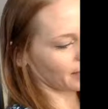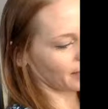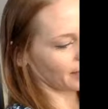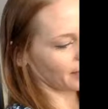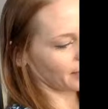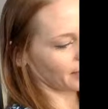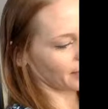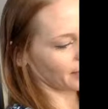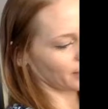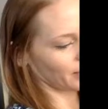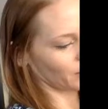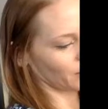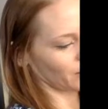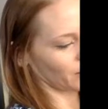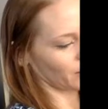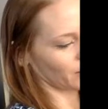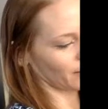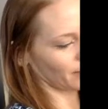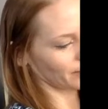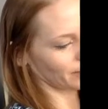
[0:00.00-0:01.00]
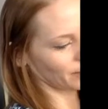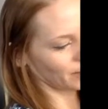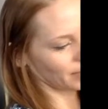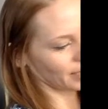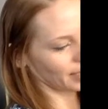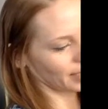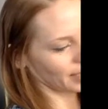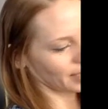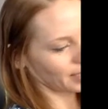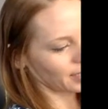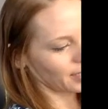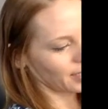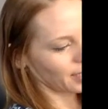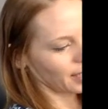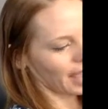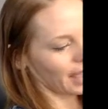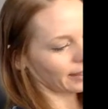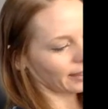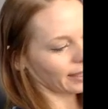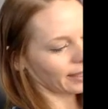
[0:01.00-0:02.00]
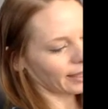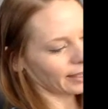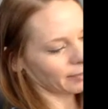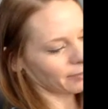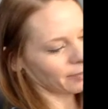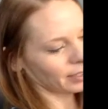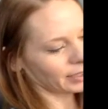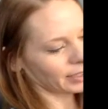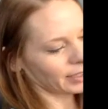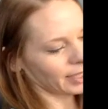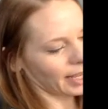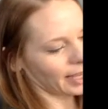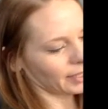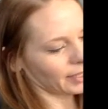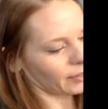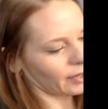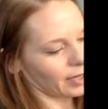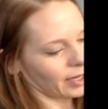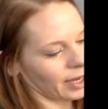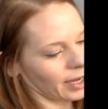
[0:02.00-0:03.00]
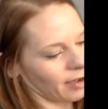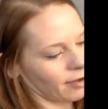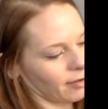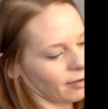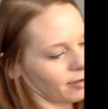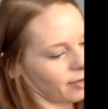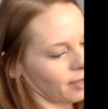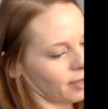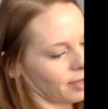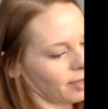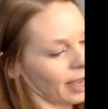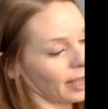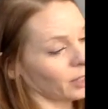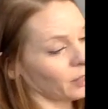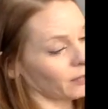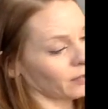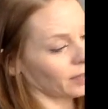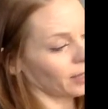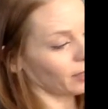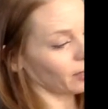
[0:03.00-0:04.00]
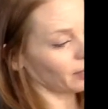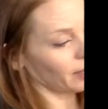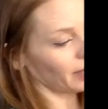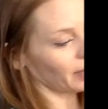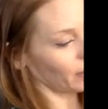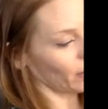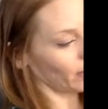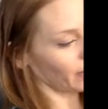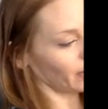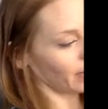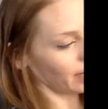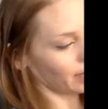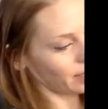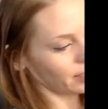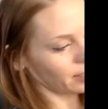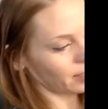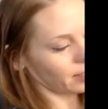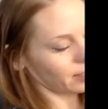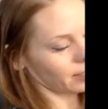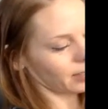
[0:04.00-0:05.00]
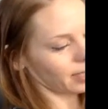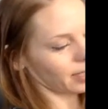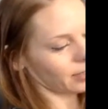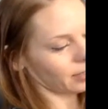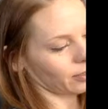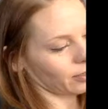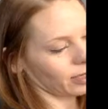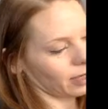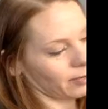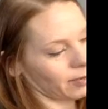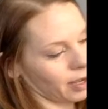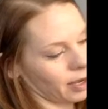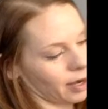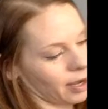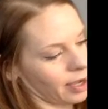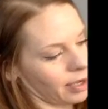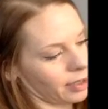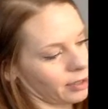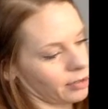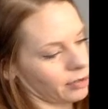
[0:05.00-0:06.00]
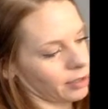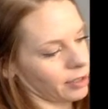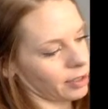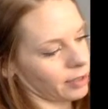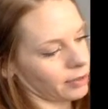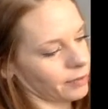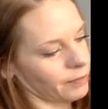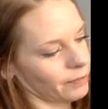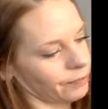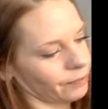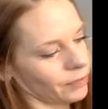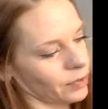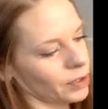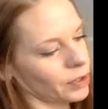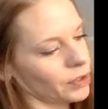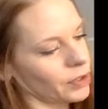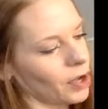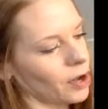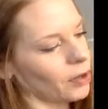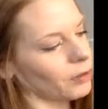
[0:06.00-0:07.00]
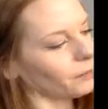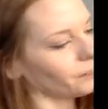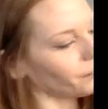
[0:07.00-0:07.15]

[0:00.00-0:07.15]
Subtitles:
tell you a little bit of story while I'm doing this. I think I can multitask right now. I do have a therapy appointment at 8:30, but I can do this. So